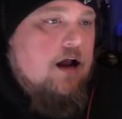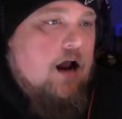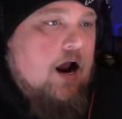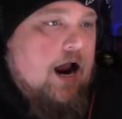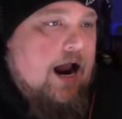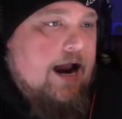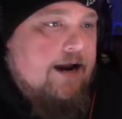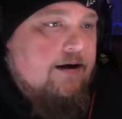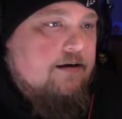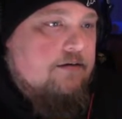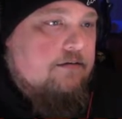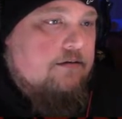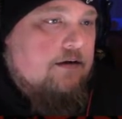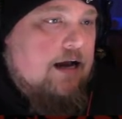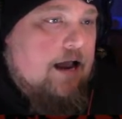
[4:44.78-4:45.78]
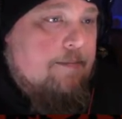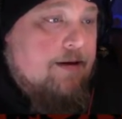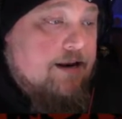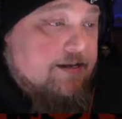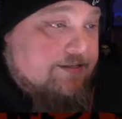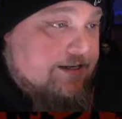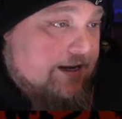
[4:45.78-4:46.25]
All right, I'm
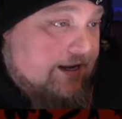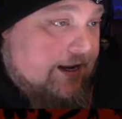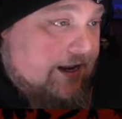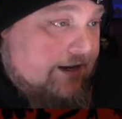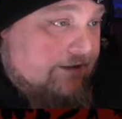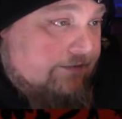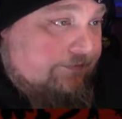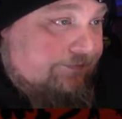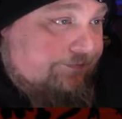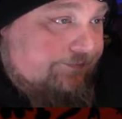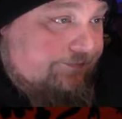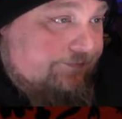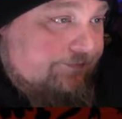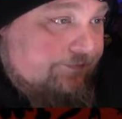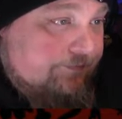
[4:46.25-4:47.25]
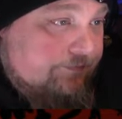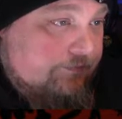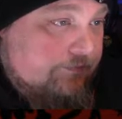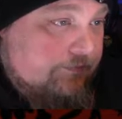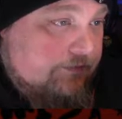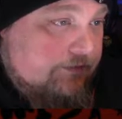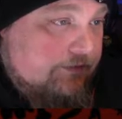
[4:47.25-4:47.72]
innocent again. Okay.
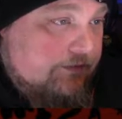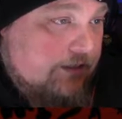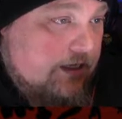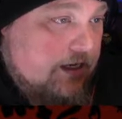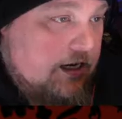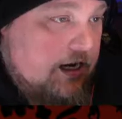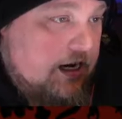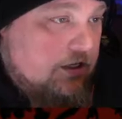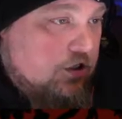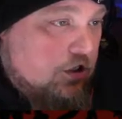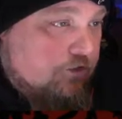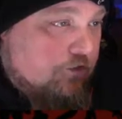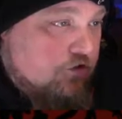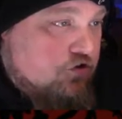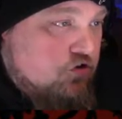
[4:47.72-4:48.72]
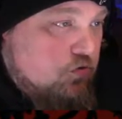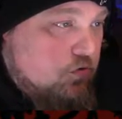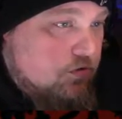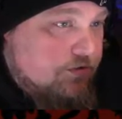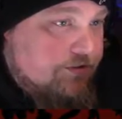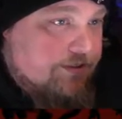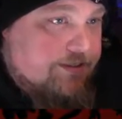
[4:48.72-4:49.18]
And look for
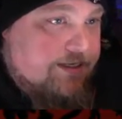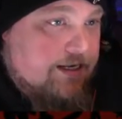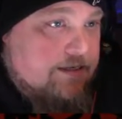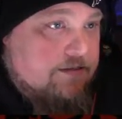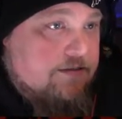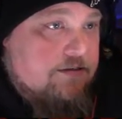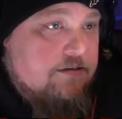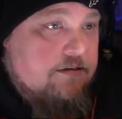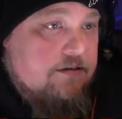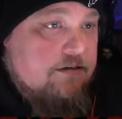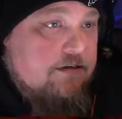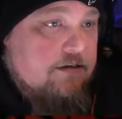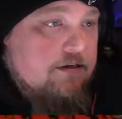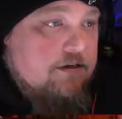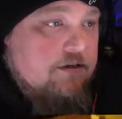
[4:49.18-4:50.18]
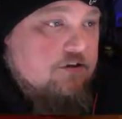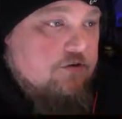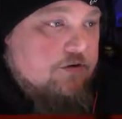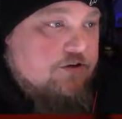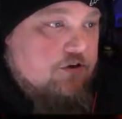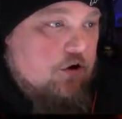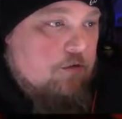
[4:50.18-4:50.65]
tools, it says. sure. So
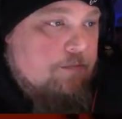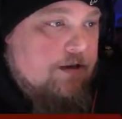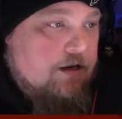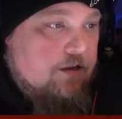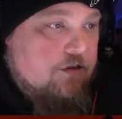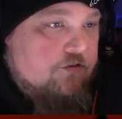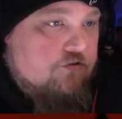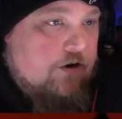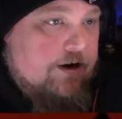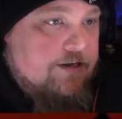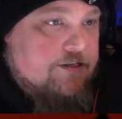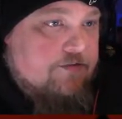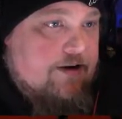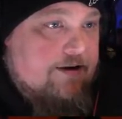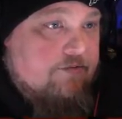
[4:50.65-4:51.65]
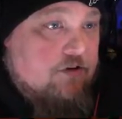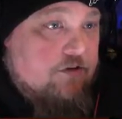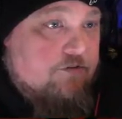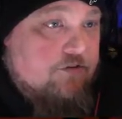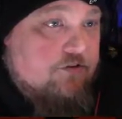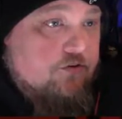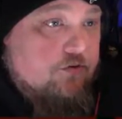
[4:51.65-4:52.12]
it told me to try to survive and look
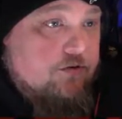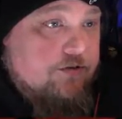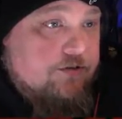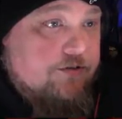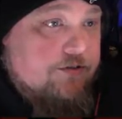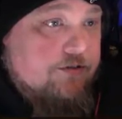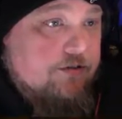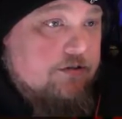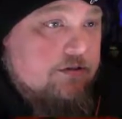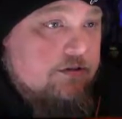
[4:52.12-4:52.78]
for tools. There's